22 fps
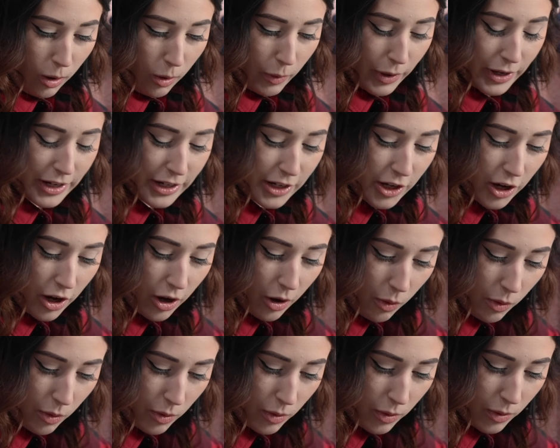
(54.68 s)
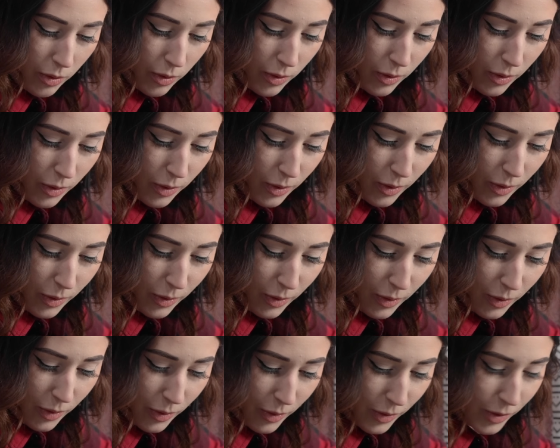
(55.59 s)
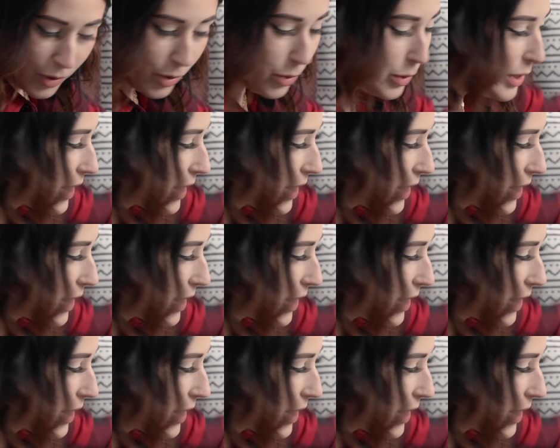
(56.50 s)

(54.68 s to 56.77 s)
where'd he go? Go